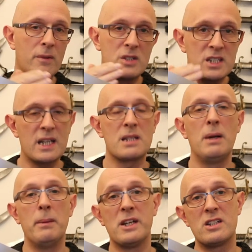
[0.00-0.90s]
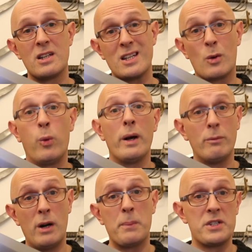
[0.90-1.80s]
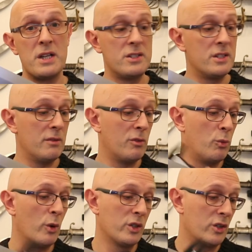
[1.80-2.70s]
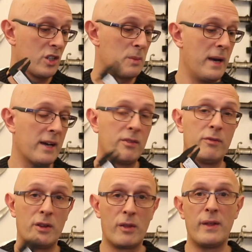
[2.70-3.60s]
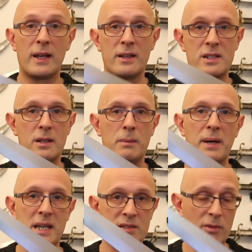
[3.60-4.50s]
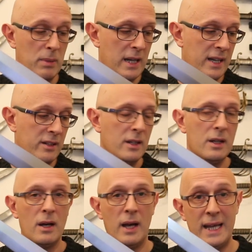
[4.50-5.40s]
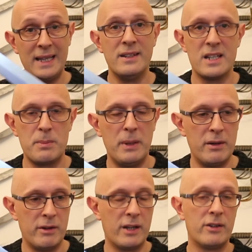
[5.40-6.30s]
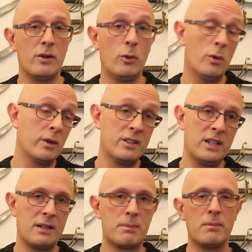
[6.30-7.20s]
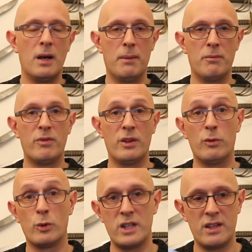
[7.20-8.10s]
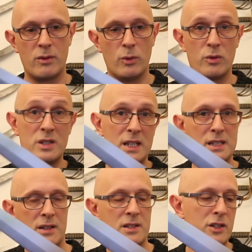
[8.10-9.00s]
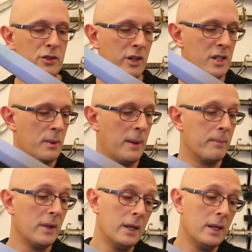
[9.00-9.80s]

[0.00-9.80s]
6 millimeters is quite representative of what you'd expect for the thickness at the base of a blade in this period, or indeed for the 14th or 16th century as well.